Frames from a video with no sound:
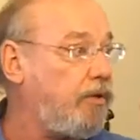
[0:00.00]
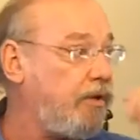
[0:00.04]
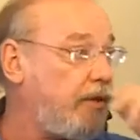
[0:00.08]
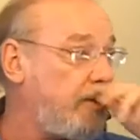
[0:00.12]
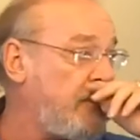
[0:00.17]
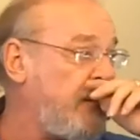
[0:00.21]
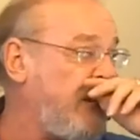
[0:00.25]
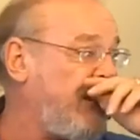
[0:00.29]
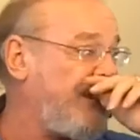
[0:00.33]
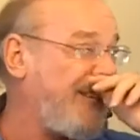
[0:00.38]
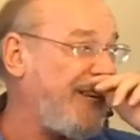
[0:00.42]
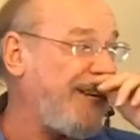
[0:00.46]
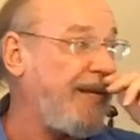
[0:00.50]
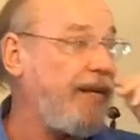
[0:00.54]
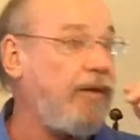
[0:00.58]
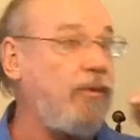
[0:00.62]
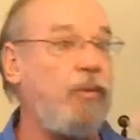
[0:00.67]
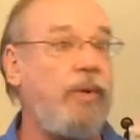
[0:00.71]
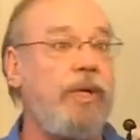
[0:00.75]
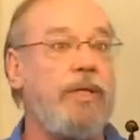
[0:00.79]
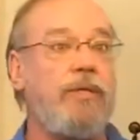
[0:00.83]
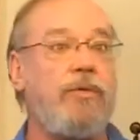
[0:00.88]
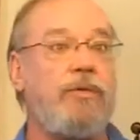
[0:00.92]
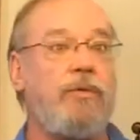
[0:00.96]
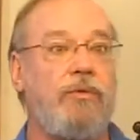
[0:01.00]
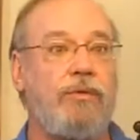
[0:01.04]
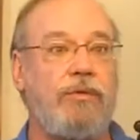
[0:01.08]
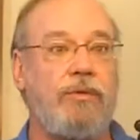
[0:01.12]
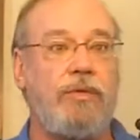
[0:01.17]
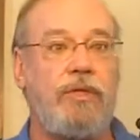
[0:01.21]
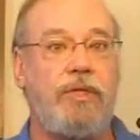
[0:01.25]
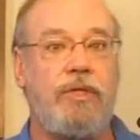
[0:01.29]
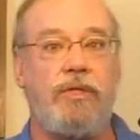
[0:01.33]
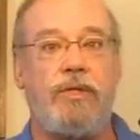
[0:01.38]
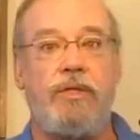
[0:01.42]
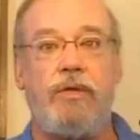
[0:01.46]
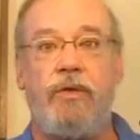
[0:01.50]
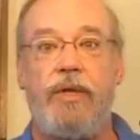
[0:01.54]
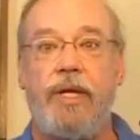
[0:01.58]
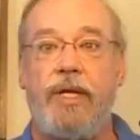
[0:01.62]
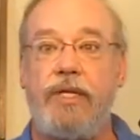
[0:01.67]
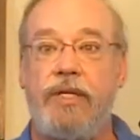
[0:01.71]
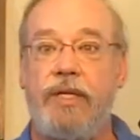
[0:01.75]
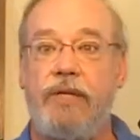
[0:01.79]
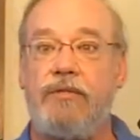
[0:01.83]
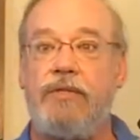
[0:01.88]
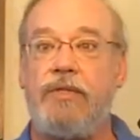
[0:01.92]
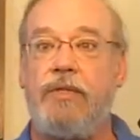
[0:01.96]
Turns out they had wetsuits, and so
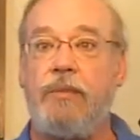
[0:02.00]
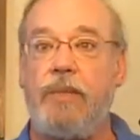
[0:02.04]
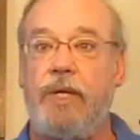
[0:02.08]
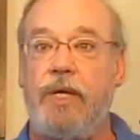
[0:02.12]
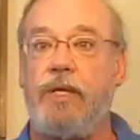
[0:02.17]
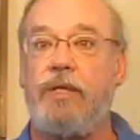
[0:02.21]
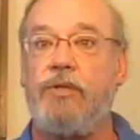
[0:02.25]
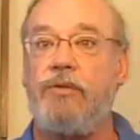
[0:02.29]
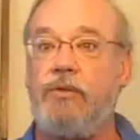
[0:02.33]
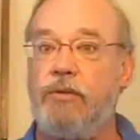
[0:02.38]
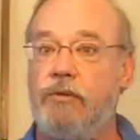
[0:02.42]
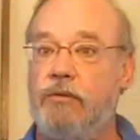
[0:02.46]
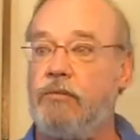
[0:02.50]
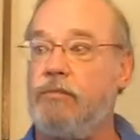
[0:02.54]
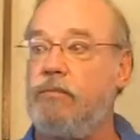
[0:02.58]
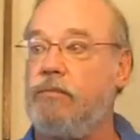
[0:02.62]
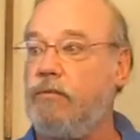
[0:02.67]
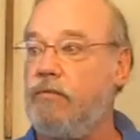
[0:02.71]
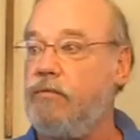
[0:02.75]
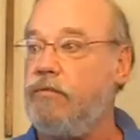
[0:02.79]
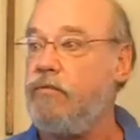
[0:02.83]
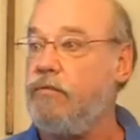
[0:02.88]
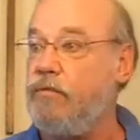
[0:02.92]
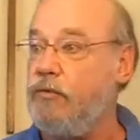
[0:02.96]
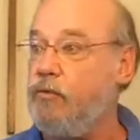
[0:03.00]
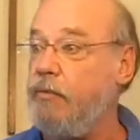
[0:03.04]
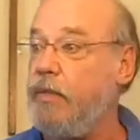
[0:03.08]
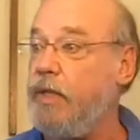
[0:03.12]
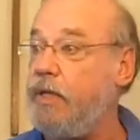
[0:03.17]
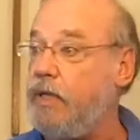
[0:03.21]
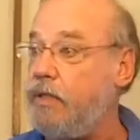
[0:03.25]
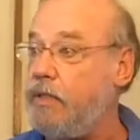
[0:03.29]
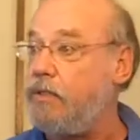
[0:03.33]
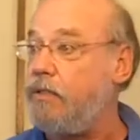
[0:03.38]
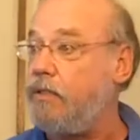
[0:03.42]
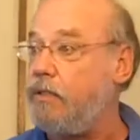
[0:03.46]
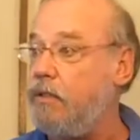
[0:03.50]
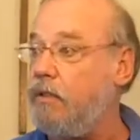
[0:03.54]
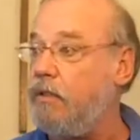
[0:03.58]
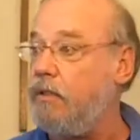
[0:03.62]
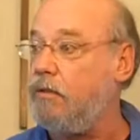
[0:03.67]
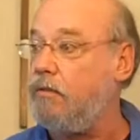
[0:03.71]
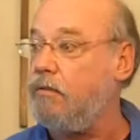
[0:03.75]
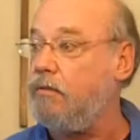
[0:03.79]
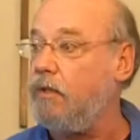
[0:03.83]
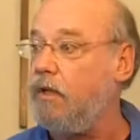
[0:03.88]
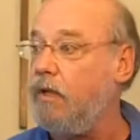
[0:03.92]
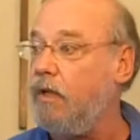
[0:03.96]
that gives them an extra few minutes, you
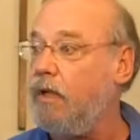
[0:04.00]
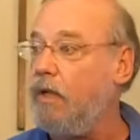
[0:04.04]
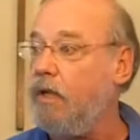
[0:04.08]
know.